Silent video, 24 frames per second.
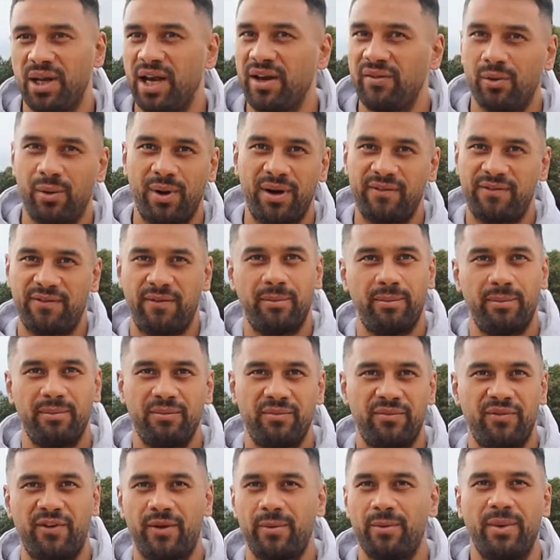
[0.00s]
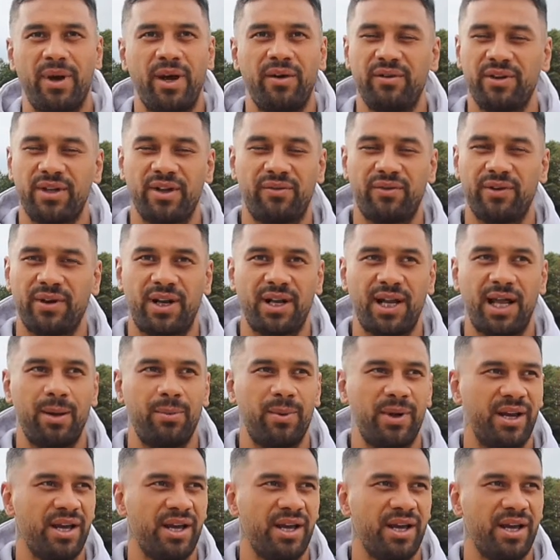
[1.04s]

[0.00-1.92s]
everyone from every different club.